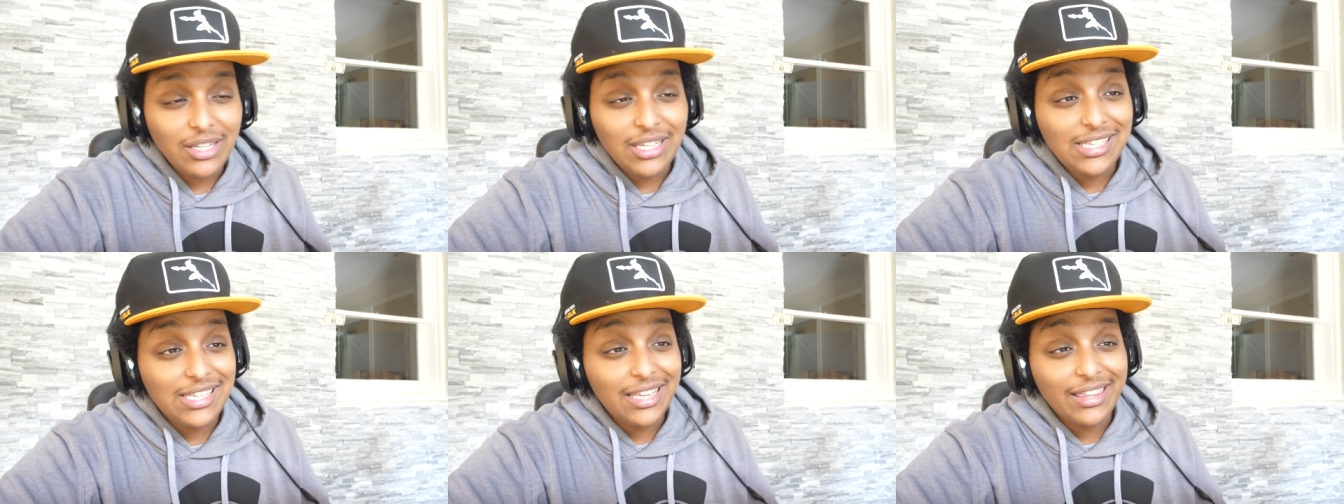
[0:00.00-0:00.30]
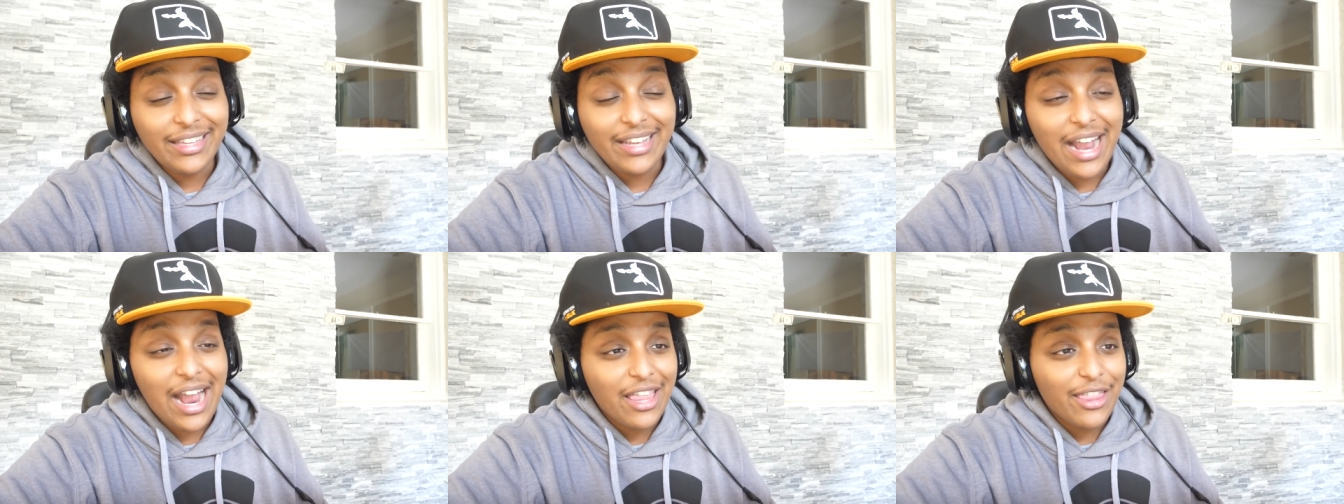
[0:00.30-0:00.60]
He said
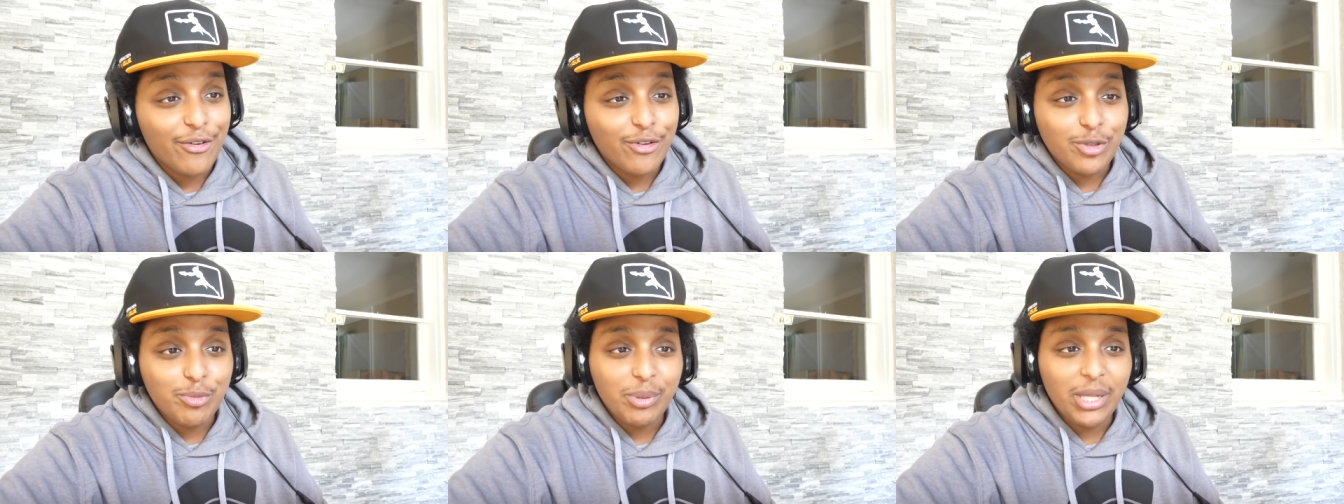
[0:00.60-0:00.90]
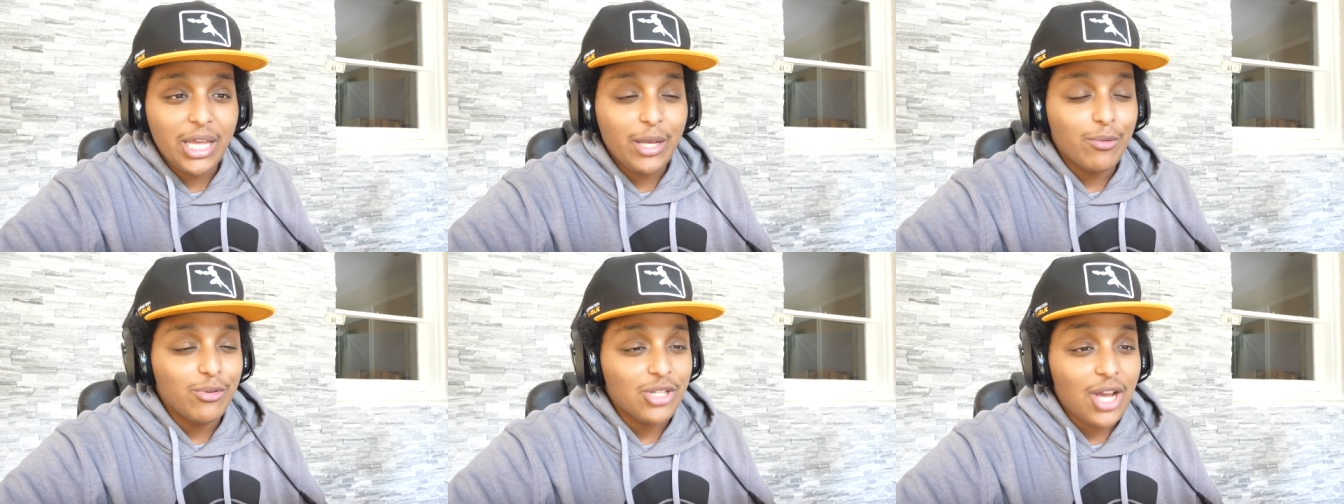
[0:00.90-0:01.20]
the guy that was
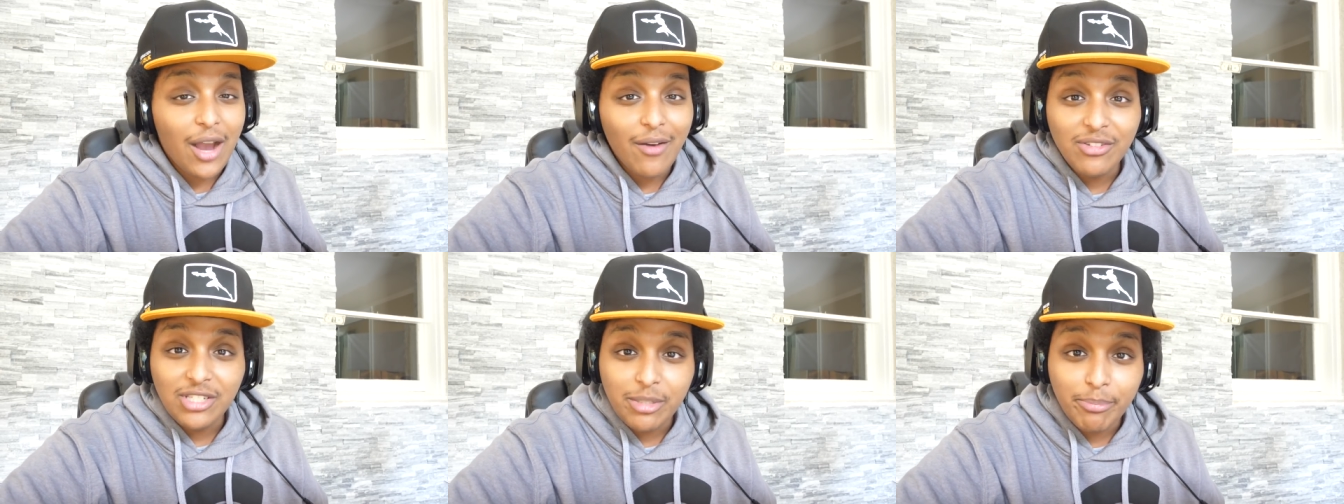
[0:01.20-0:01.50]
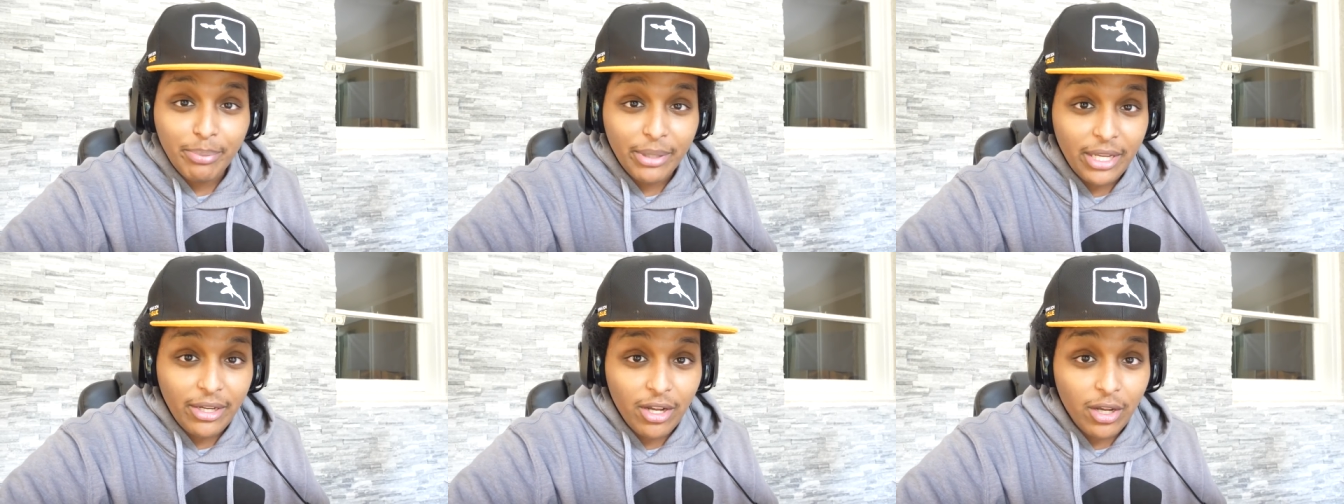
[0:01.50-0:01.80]
playing was obviously
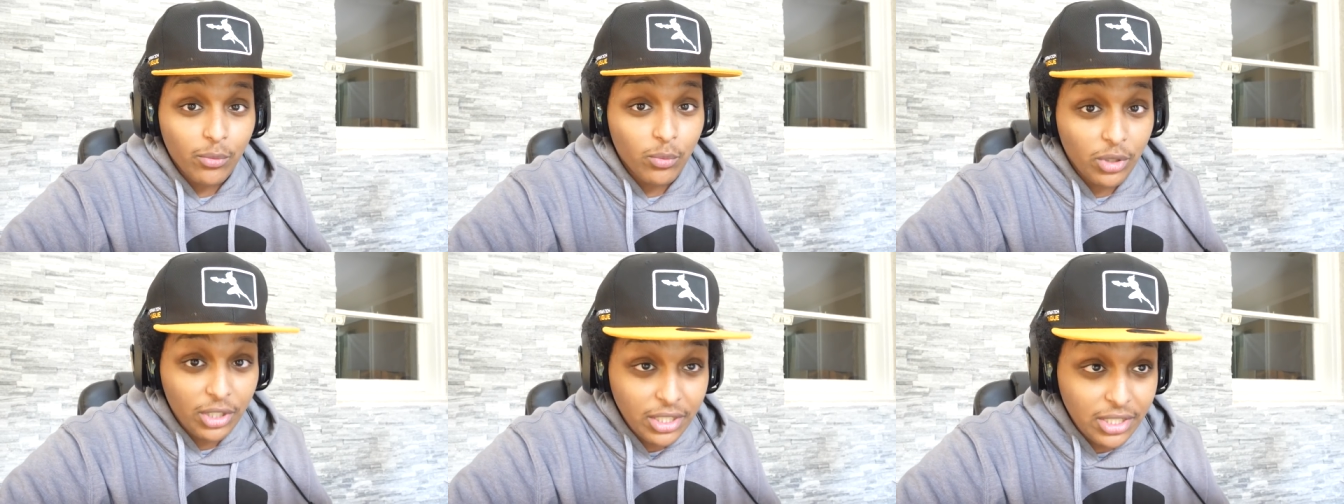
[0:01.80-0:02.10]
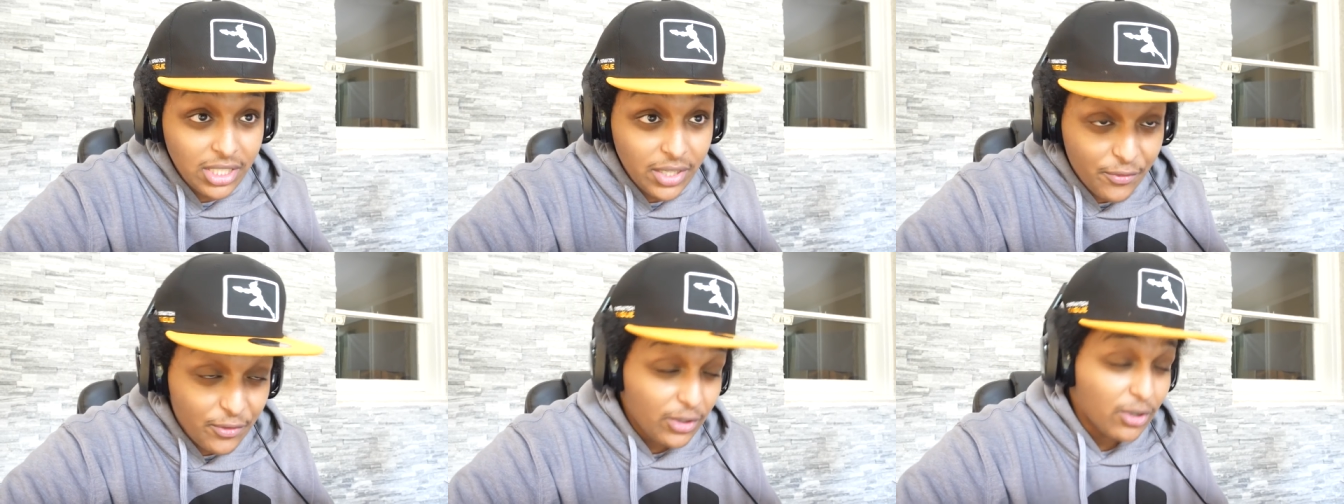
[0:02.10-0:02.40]
playing on rookie
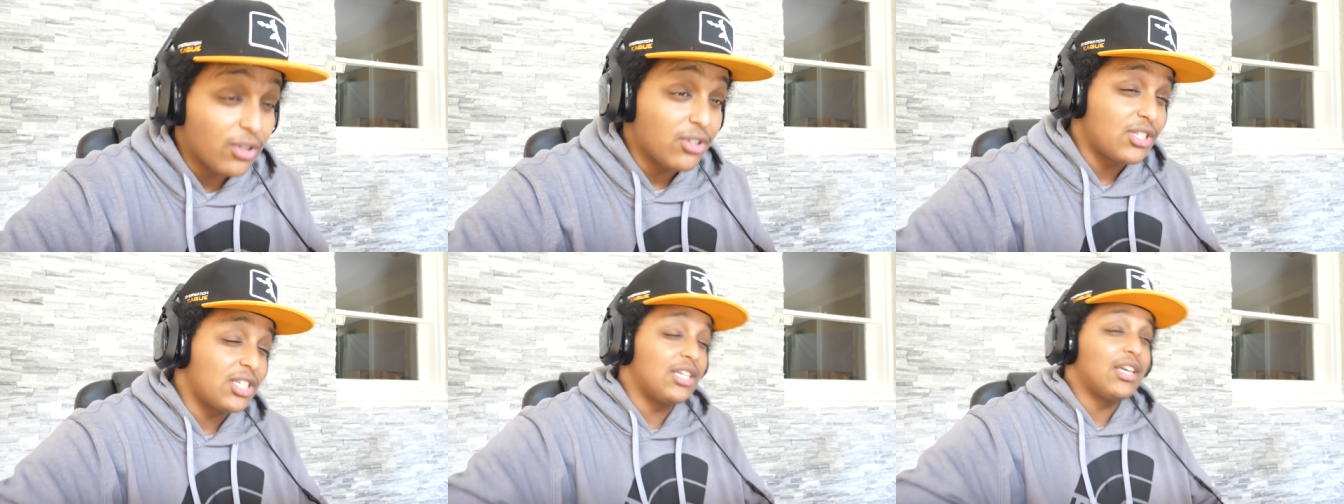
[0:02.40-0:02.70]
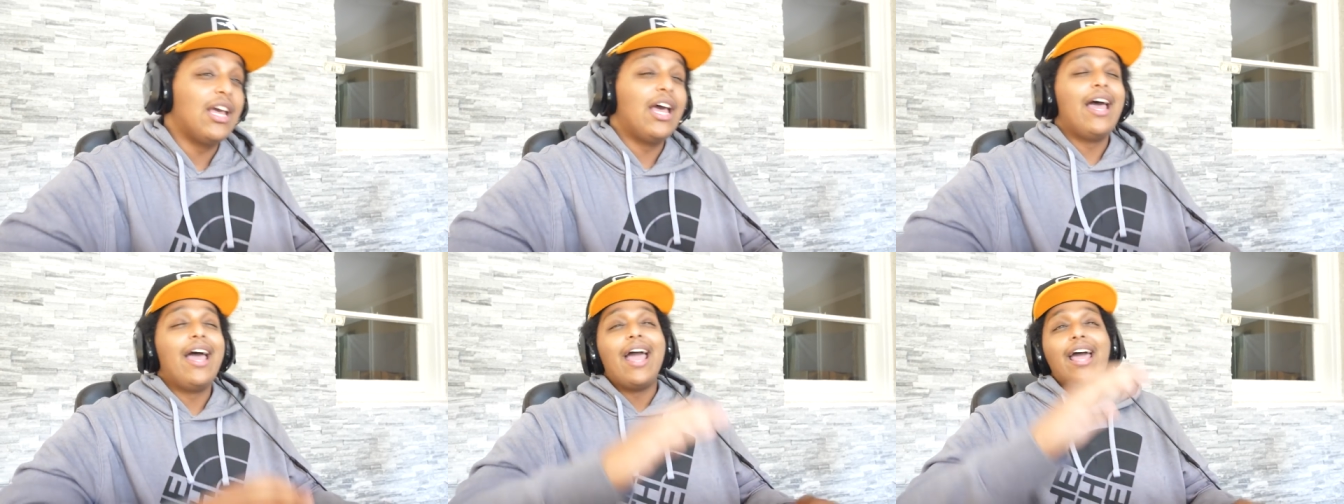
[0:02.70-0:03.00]

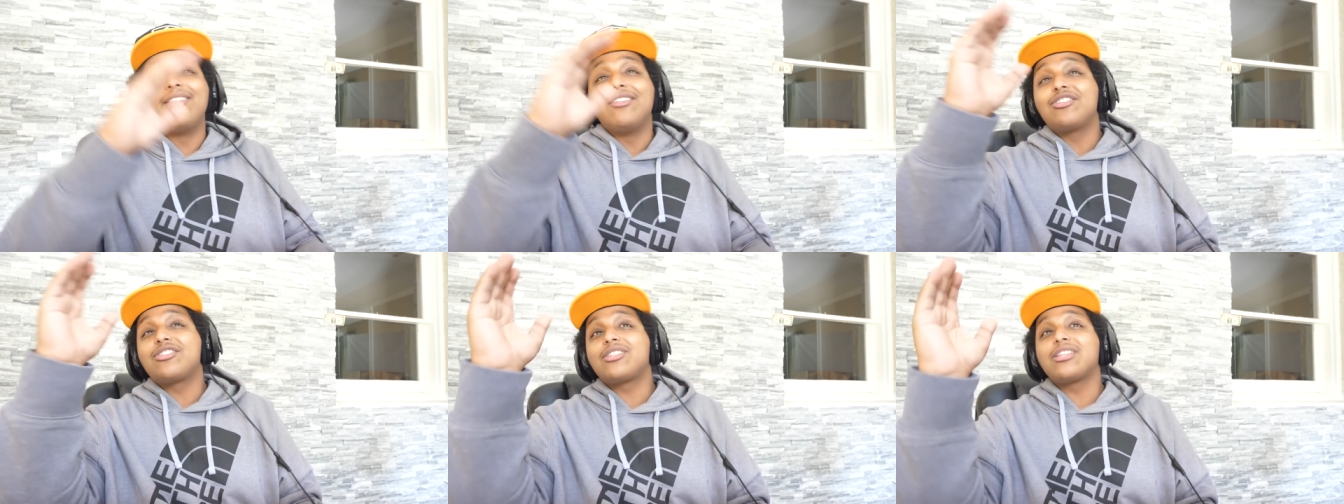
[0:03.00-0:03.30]
difficulty, and the